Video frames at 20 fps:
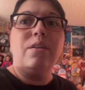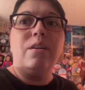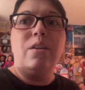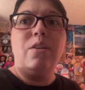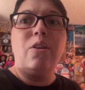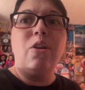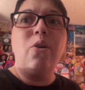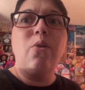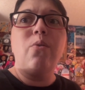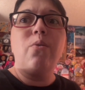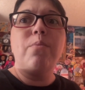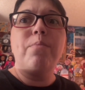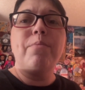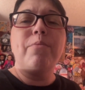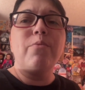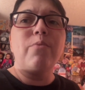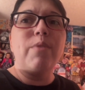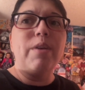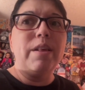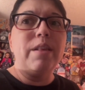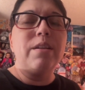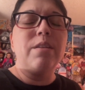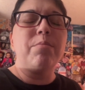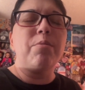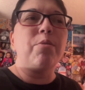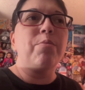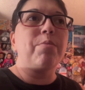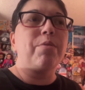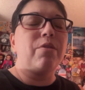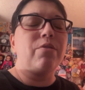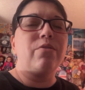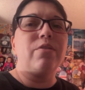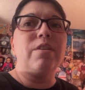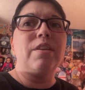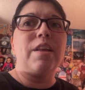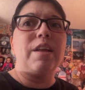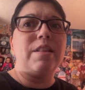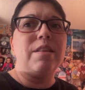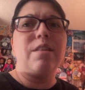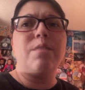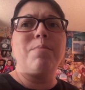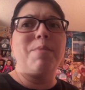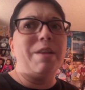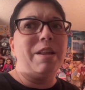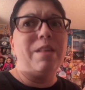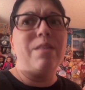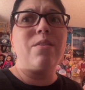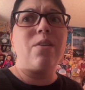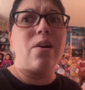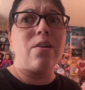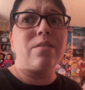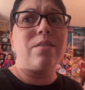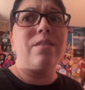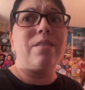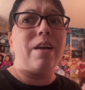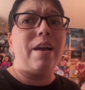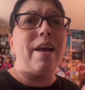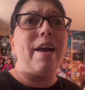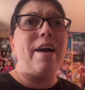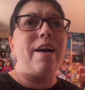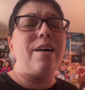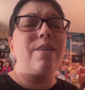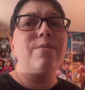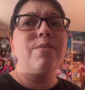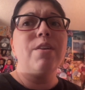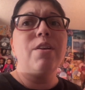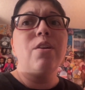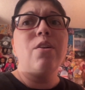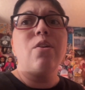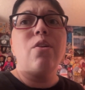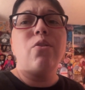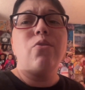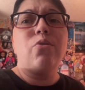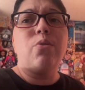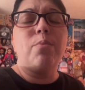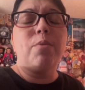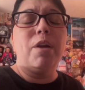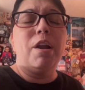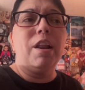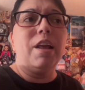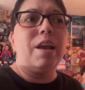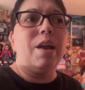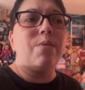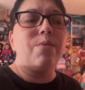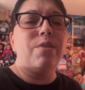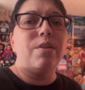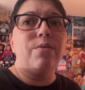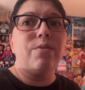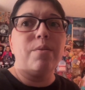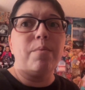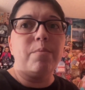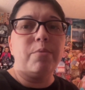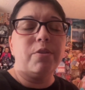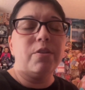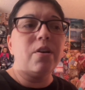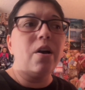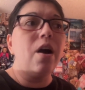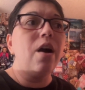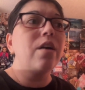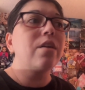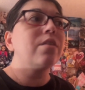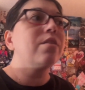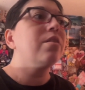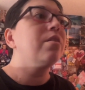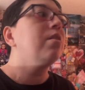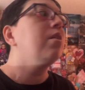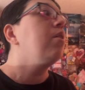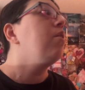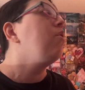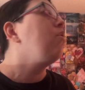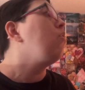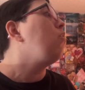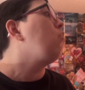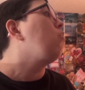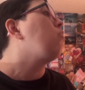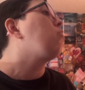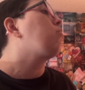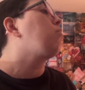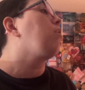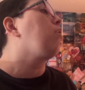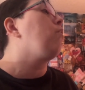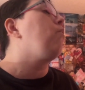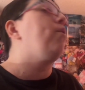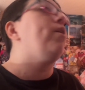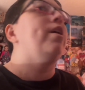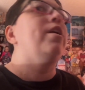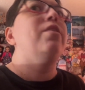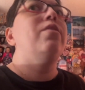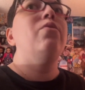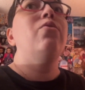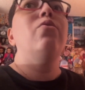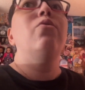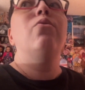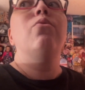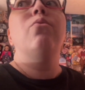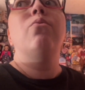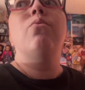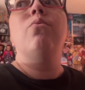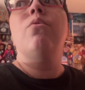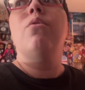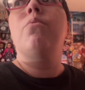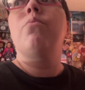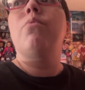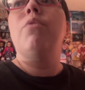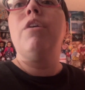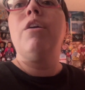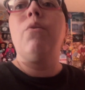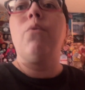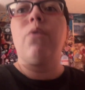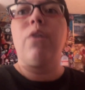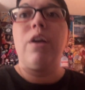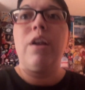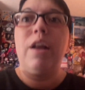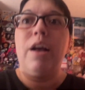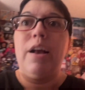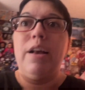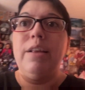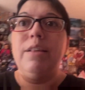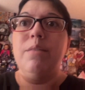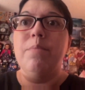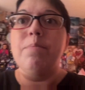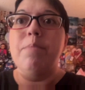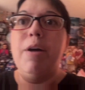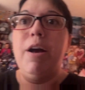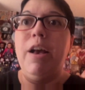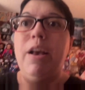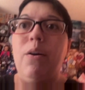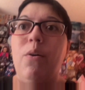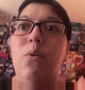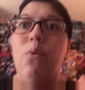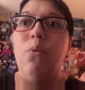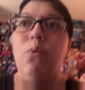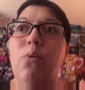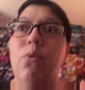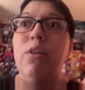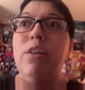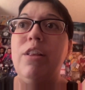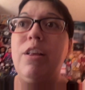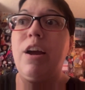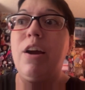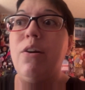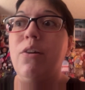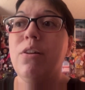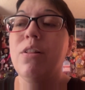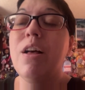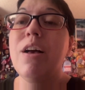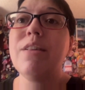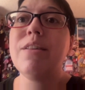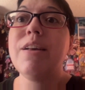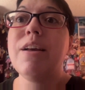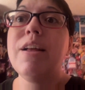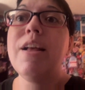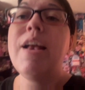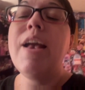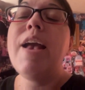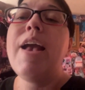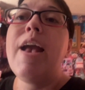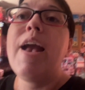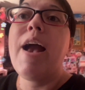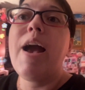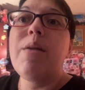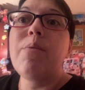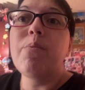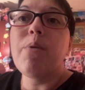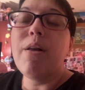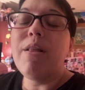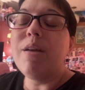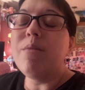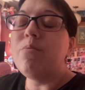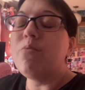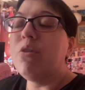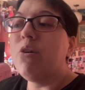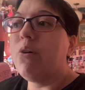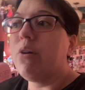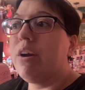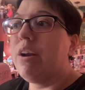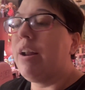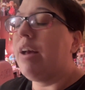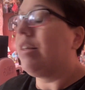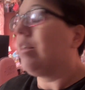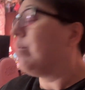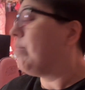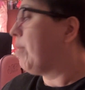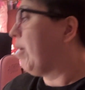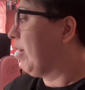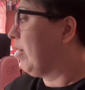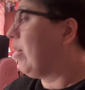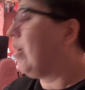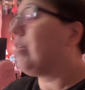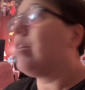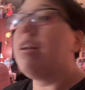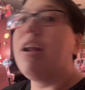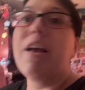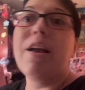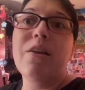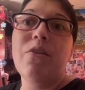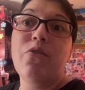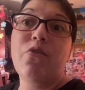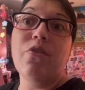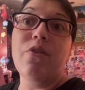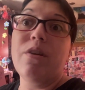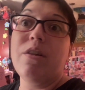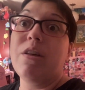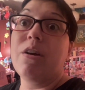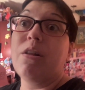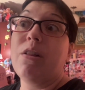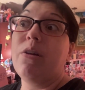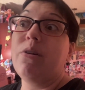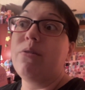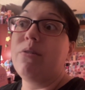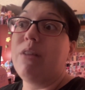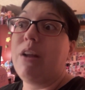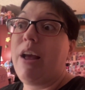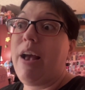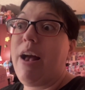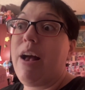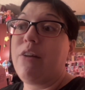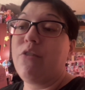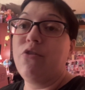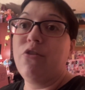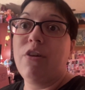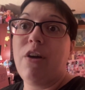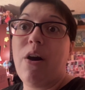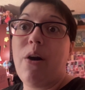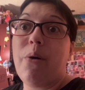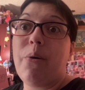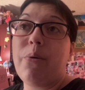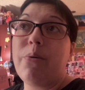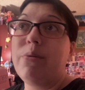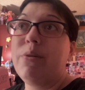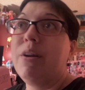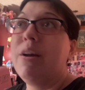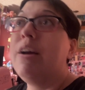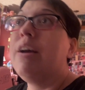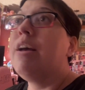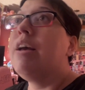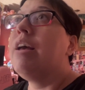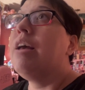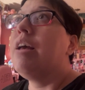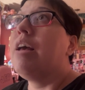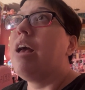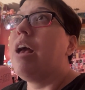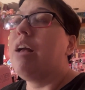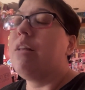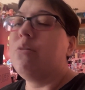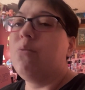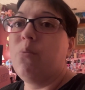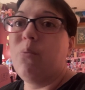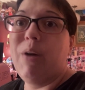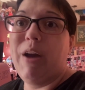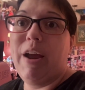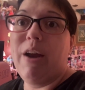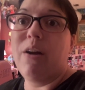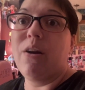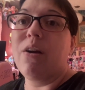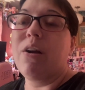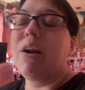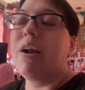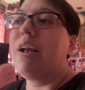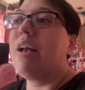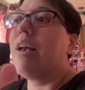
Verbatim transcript: no reasonable person needs as many socks as I have. So we're going to get rid of some socks. We're going to reorganize my whole entire closet. And while I'm reorganizing my closet, I can show you the clothes that I actually own and wear.